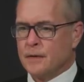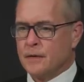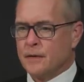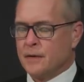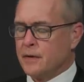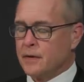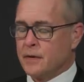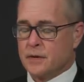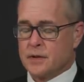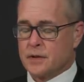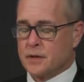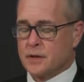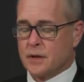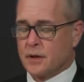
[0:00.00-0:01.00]
this
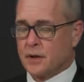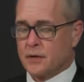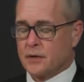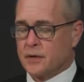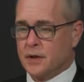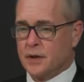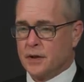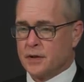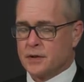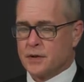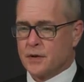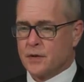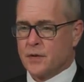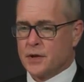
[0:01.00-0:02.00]
is not a critique,
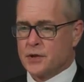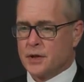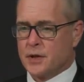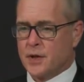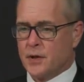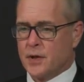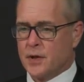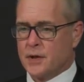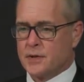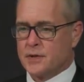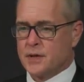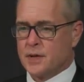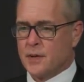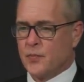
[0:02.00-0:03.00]
it's a question. At
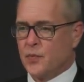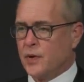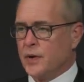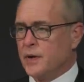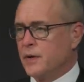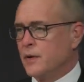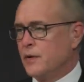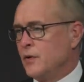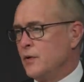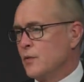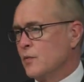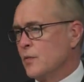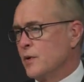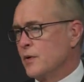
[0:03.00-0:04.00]
some point
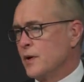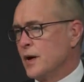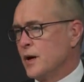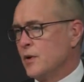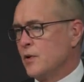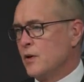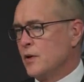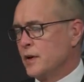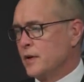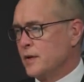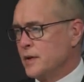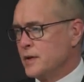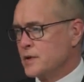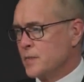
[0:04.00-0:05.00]
you're wondering, how long
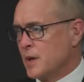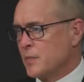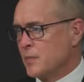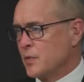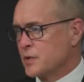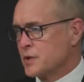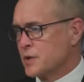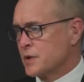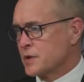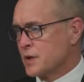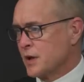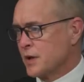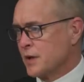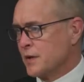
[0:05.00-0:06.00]
can these men push this
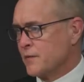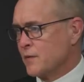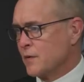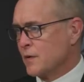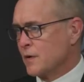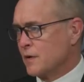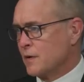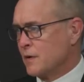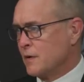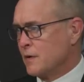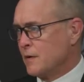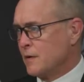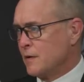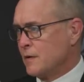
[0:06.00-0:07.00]
hard for
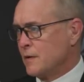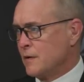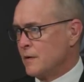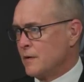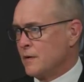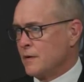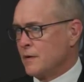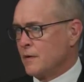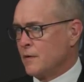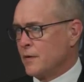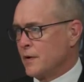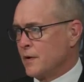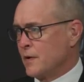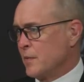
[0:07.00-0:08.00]

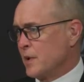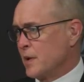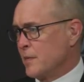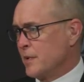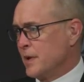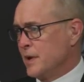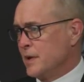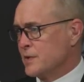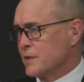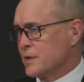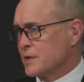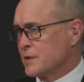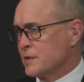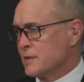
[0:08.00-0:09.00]
without it becoming
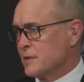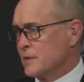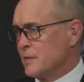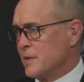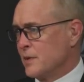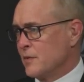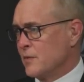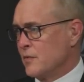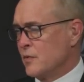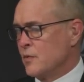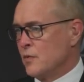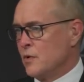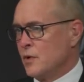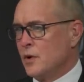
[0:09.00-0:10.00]
dangerous? I mean,
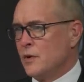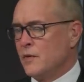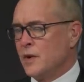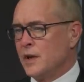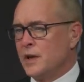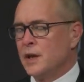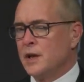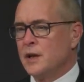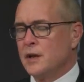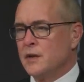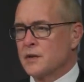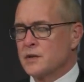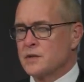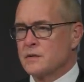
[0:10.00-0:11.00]
they get into
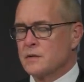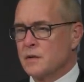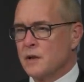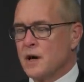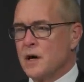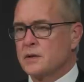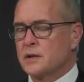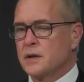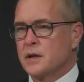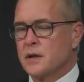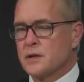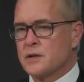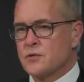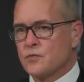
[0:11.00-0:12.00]
this, locked
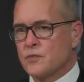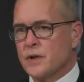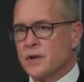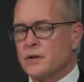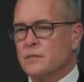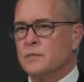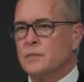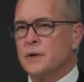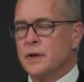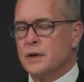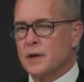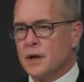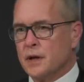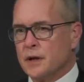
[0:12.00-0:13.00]
into this rhythm,
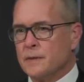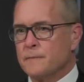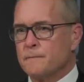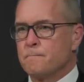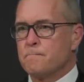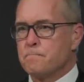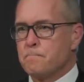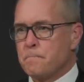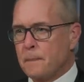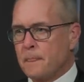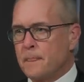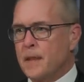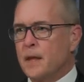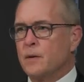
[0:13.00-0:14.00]
and
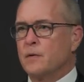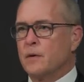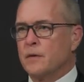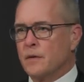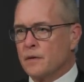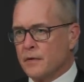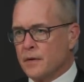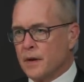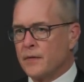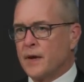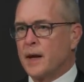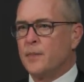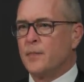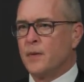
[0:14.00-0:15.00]
they're at
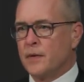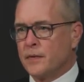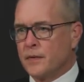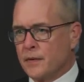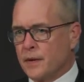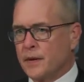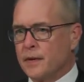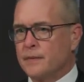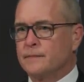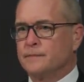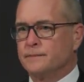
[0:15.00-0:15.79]
that point they're like